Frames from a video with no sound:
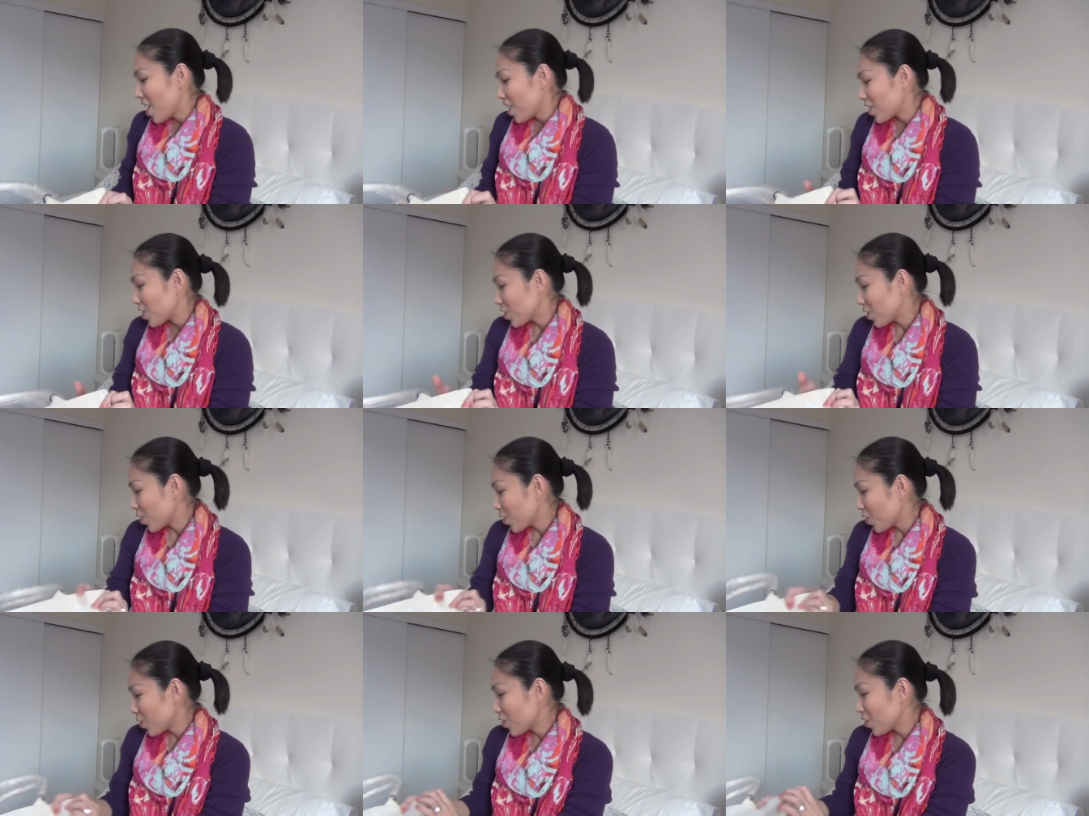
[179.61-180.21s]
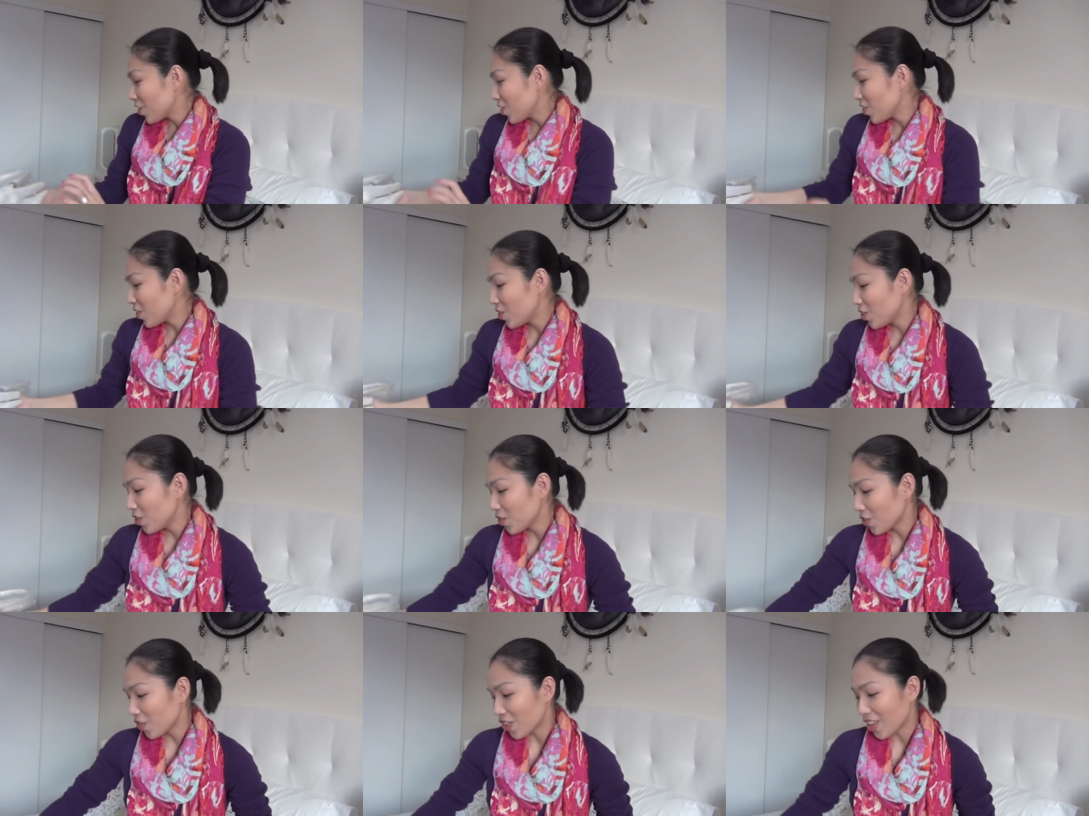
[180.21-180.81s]
so those are the
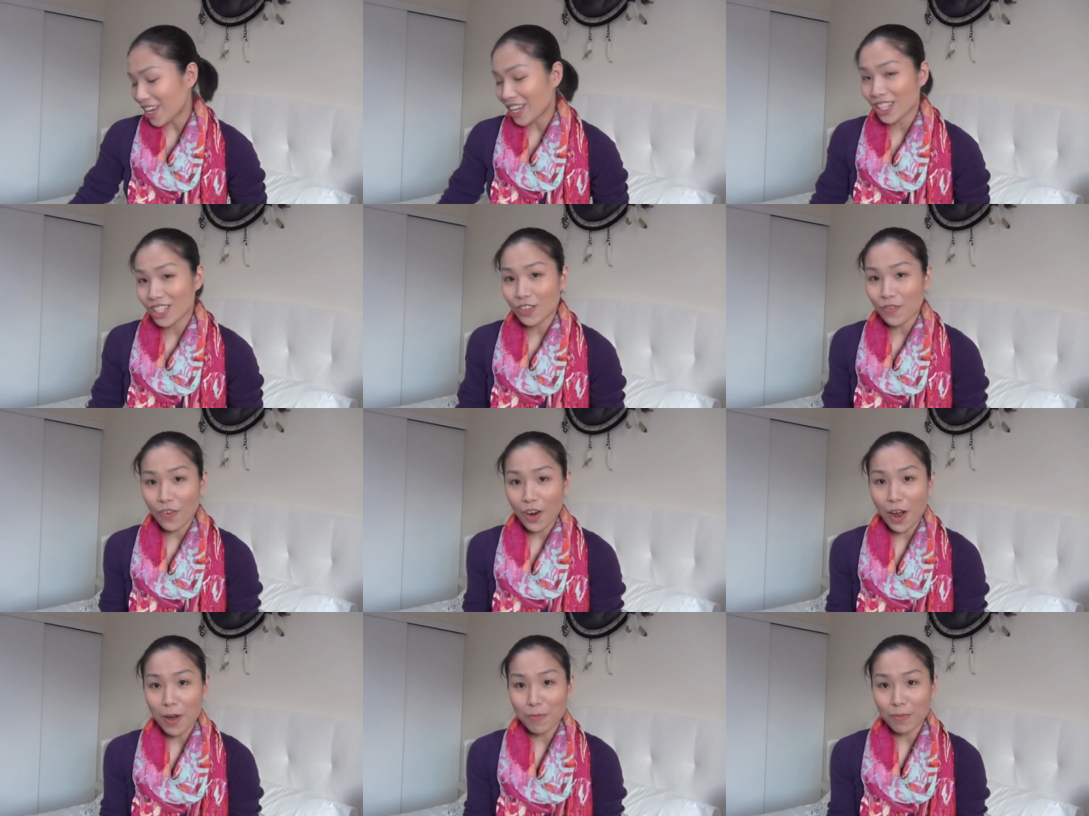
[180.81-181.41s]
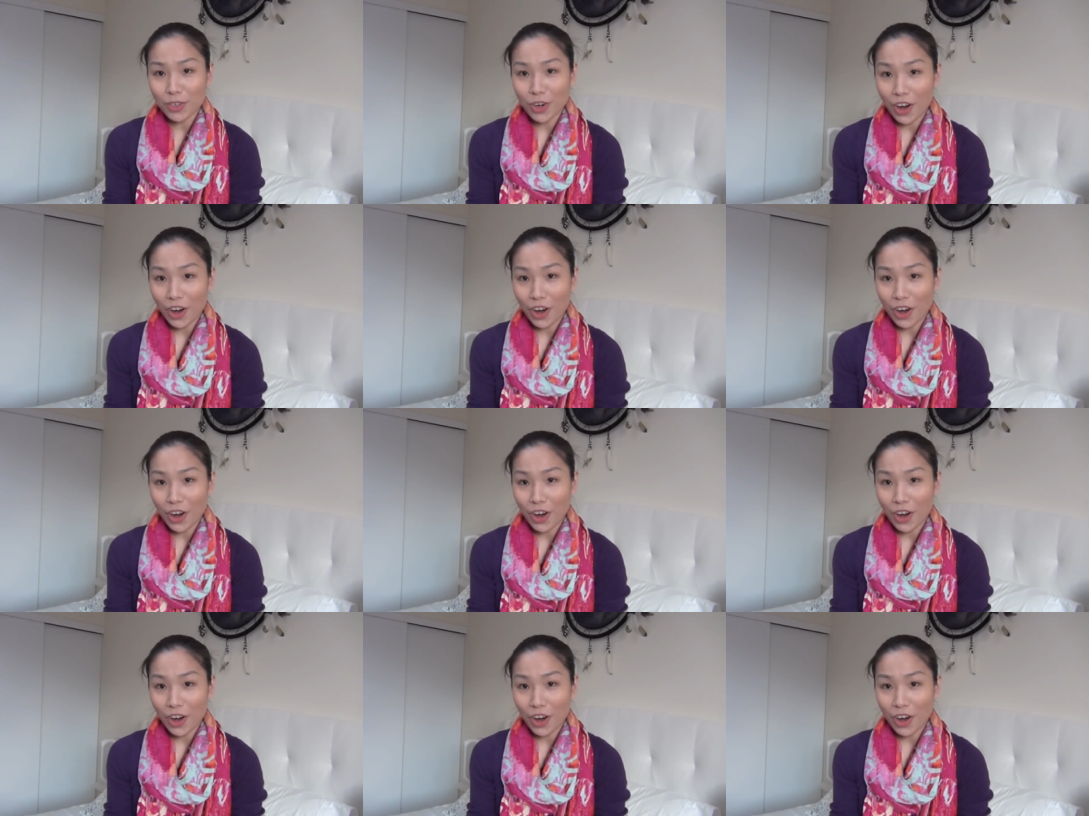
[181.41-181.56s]
two things from